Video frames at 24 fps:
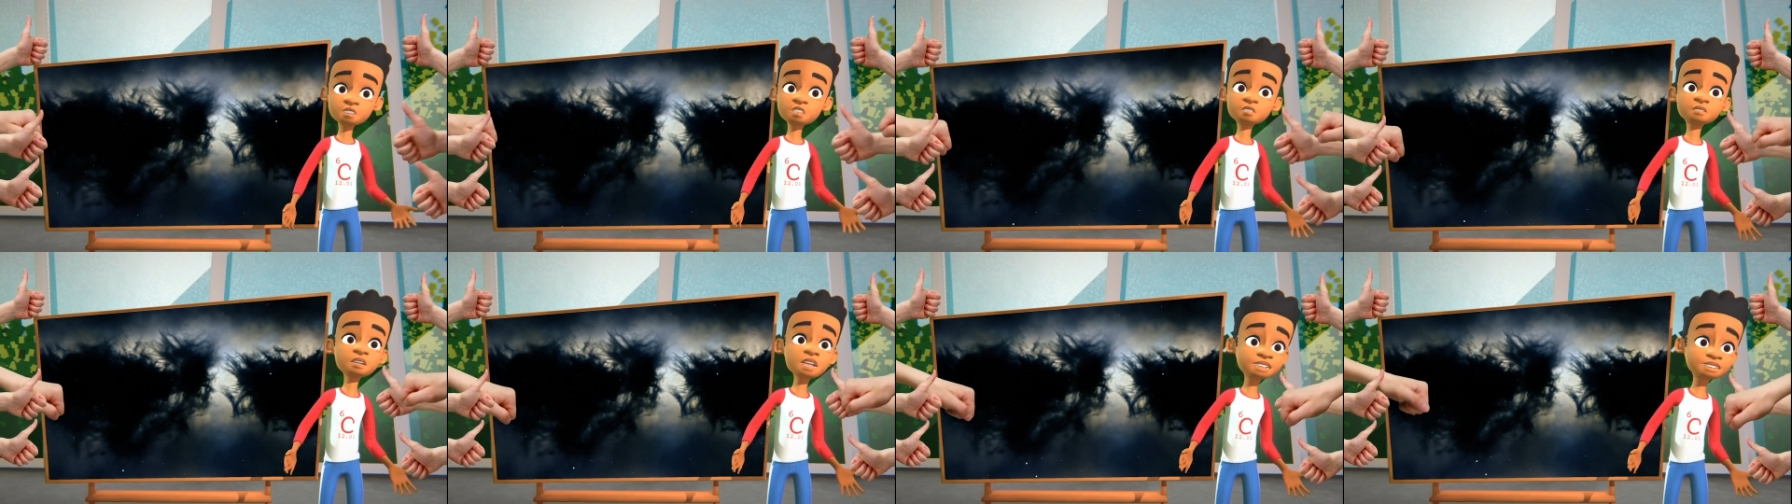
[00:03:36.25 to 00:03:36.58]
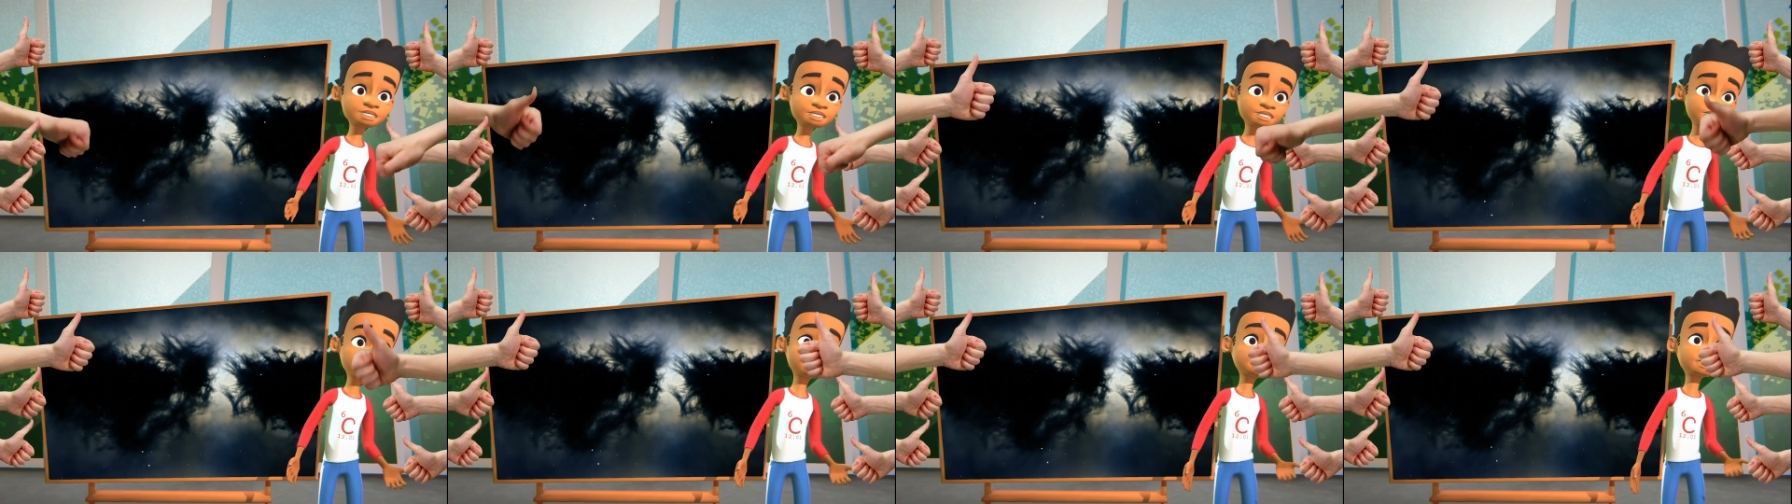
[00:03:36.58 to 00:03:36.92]

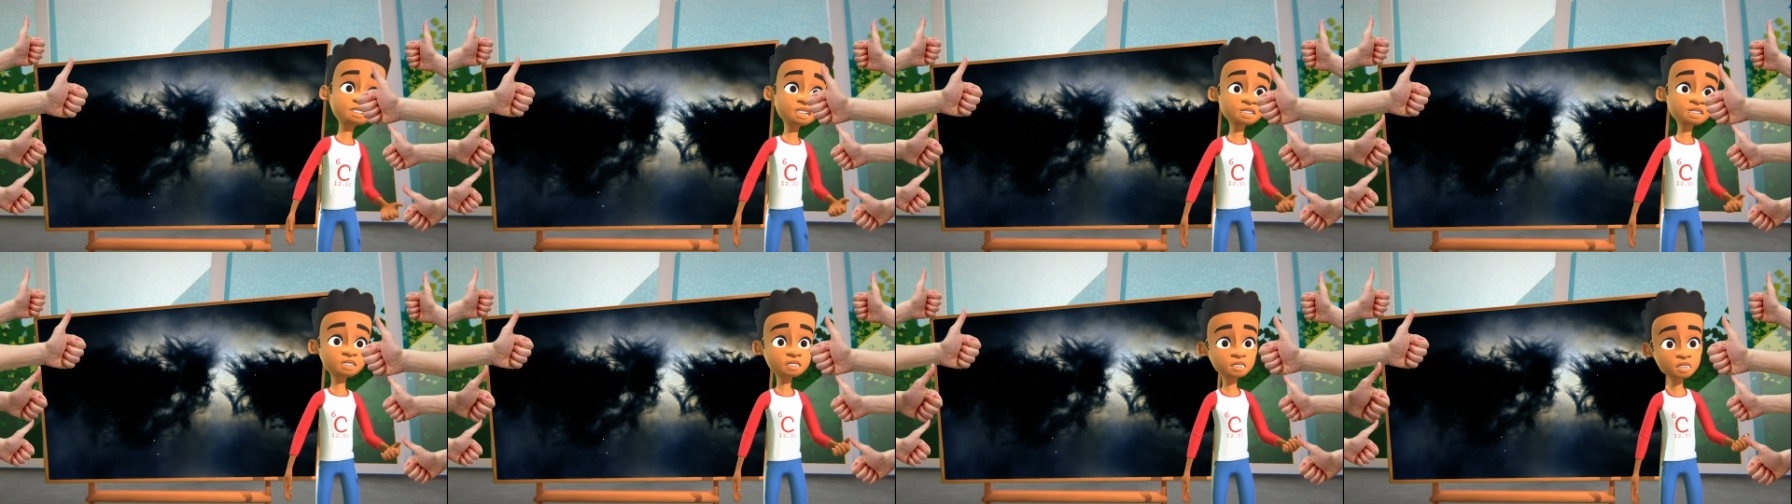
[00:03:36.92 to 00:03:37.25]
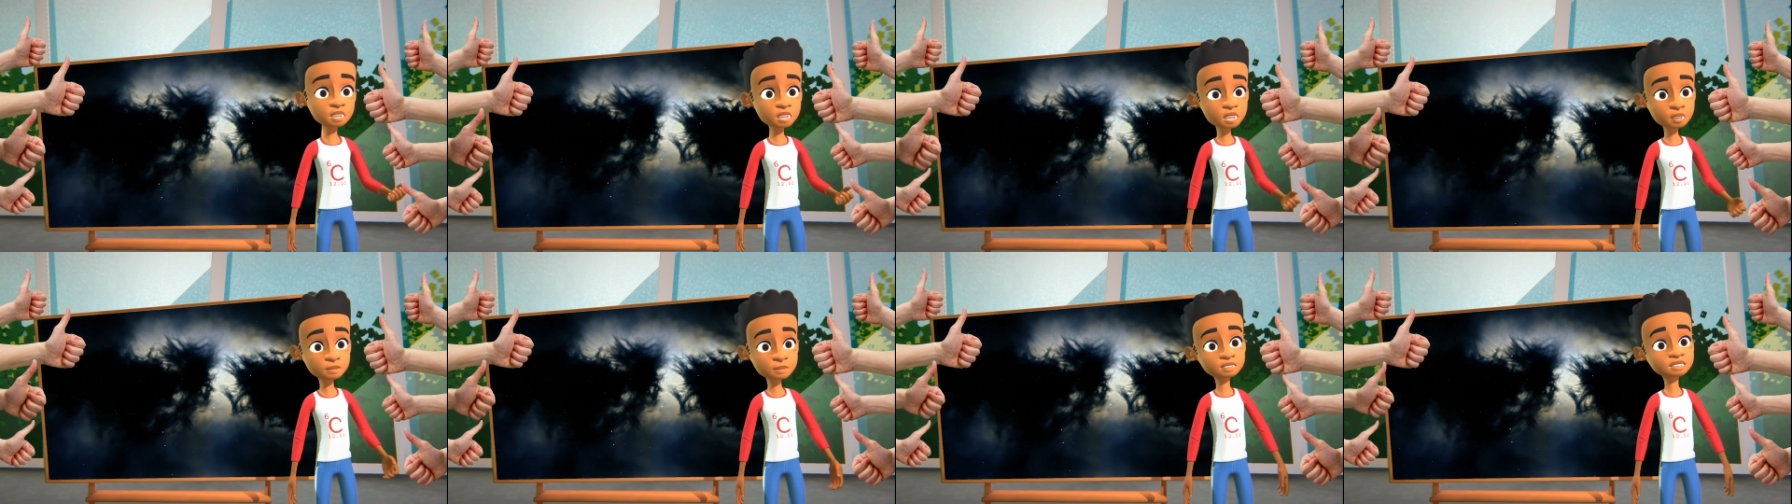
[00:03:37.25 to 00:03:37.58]
Correct, he
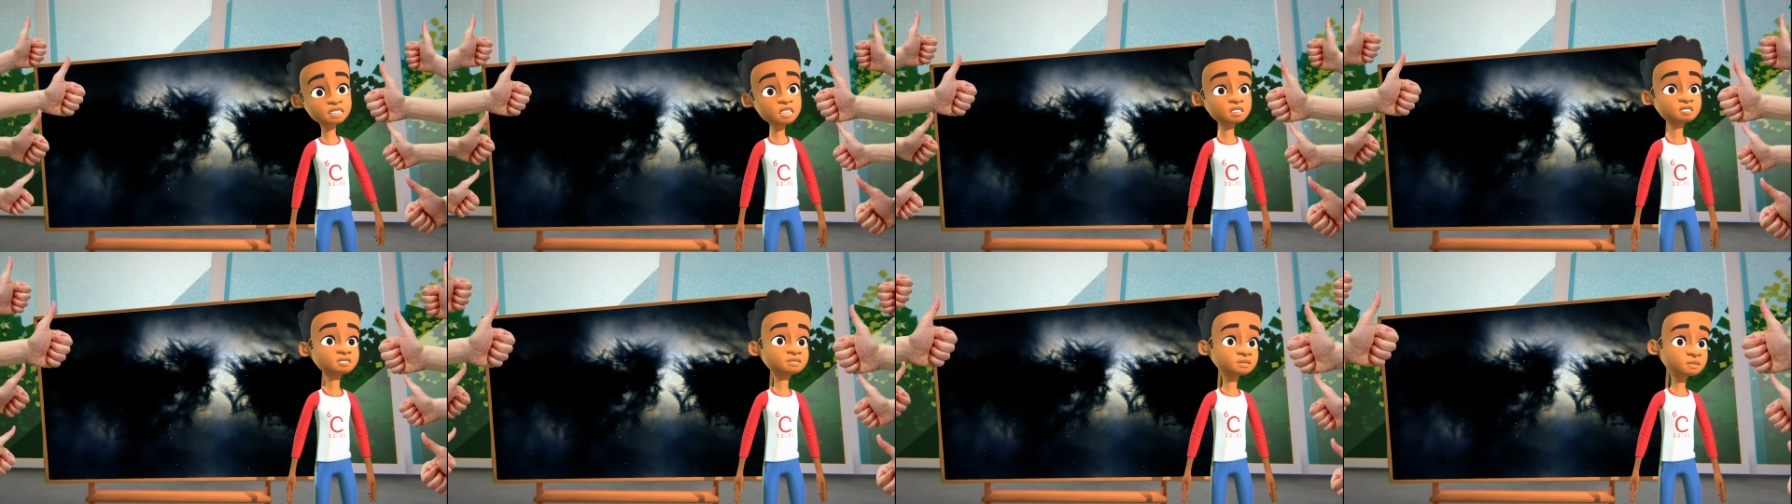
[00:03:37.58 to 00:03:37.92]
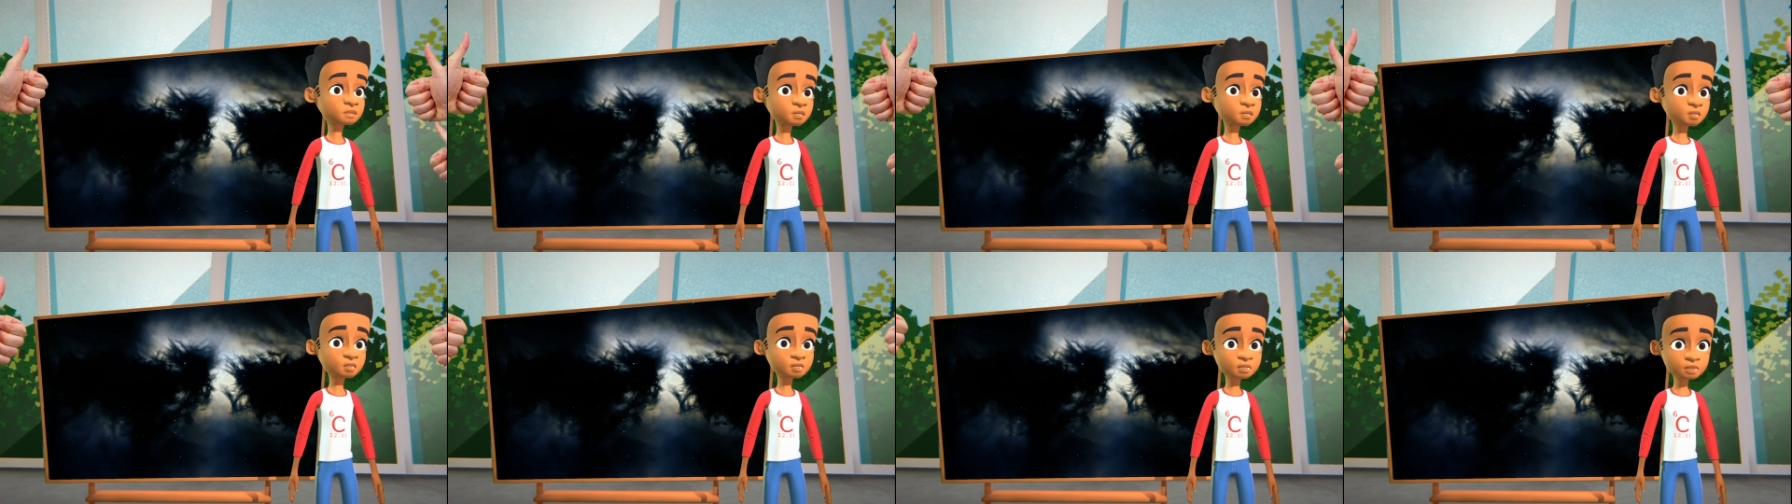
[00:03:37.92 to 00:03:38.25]
said, but
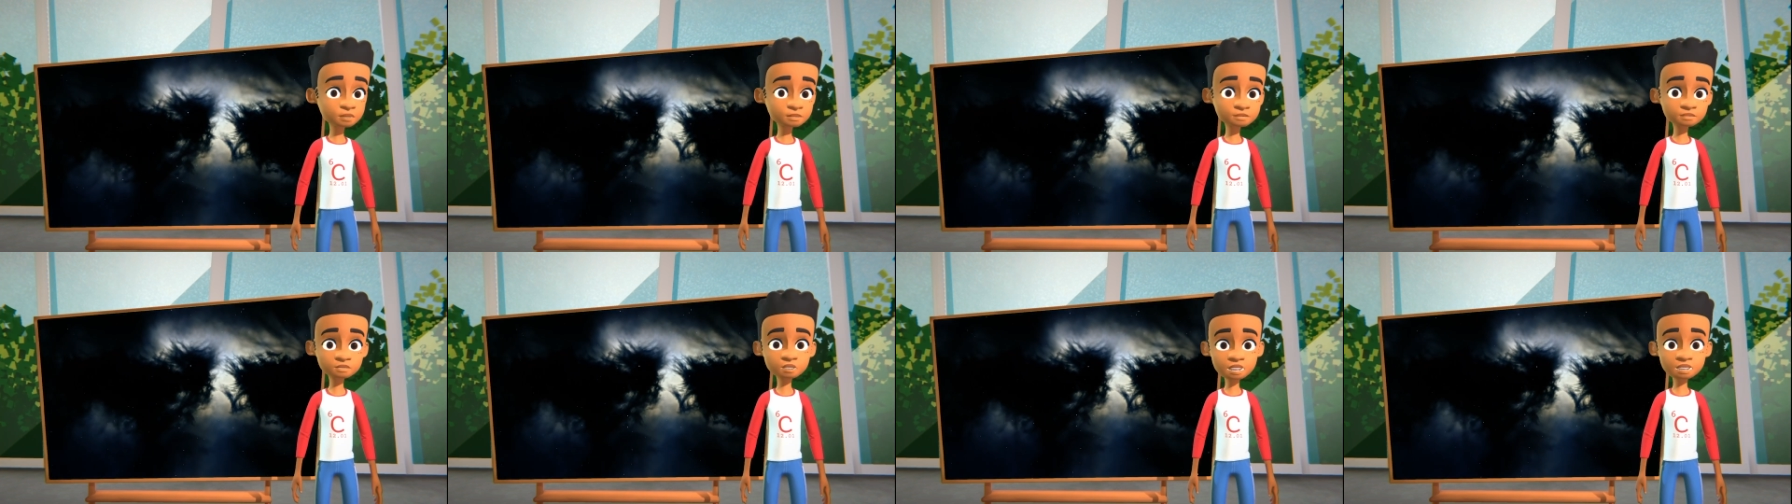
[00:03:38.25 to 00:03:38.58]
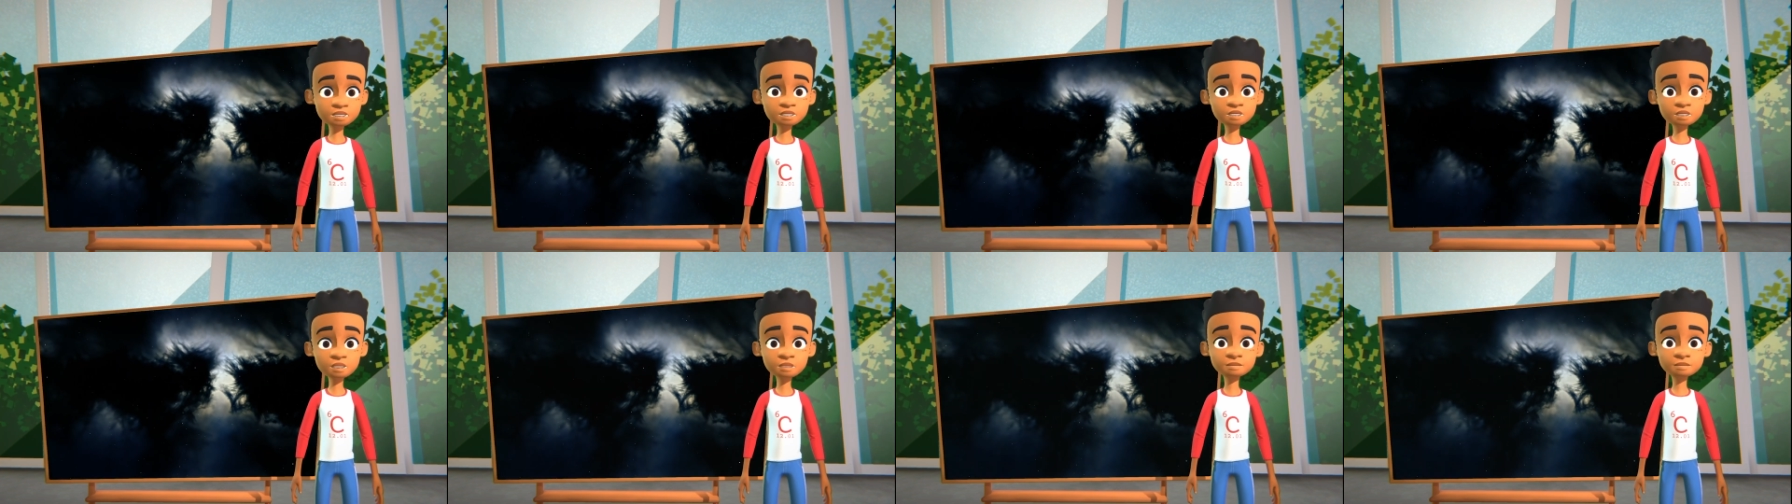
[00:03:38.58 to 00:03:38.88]
there's more.